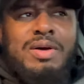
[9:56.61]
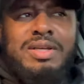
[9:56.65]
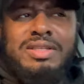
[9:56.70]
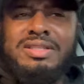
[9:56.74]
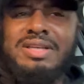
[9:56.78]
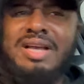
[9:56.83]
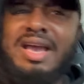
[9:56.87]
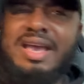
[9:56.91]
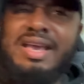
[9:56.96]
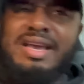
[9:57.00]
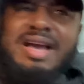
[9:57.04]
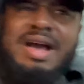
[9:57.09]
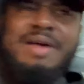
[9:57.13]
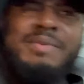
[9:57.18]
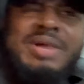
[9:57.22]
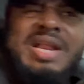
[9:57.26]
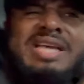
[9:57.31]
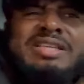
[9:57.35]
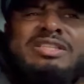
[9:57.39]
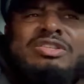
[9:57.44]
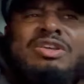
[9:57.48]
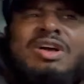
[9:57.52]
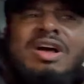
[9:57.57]
I was like, when
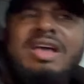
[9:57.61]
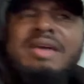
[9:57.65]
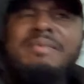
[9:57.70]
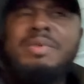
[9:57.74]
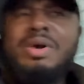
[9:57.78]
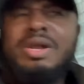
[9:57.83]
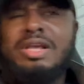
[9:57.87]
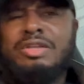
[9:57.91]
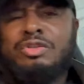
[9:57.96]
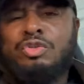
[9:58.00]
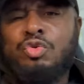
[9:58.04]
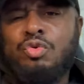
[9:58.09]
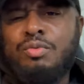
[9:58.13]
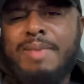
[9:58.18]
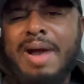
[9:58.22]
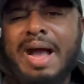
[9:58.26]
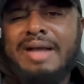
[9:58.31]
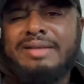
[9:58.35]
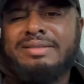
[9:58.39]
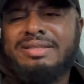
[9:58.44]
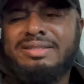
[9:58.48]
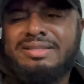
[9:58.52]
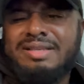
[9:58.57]
I saw him with the two
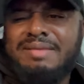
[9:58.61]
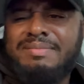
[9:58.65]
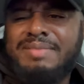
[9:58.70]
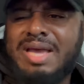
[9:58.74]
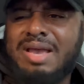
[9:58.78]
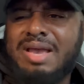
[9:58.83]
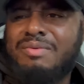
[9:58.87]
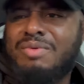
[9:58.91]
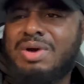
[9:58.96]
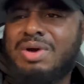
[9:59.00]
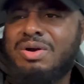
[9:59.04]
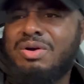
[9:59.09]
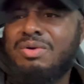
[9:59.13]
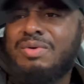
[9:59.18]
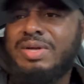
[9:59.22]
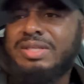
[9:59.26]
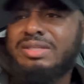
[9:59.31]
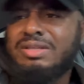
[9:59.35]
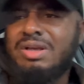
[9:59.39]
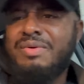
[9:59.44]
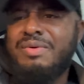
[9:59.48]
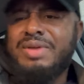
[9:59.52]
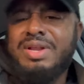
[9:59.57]
boxes, I'm like, whoa,
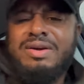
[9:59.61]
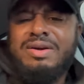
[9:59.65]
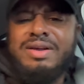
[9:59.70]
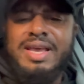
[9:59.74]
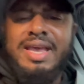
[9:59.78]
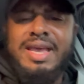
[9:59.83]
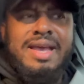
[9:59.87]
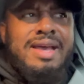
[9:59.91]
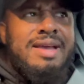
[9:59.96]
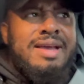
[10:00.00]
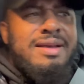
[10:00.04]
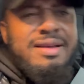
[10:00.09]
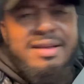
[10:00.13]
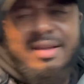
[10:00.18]
what's going on here?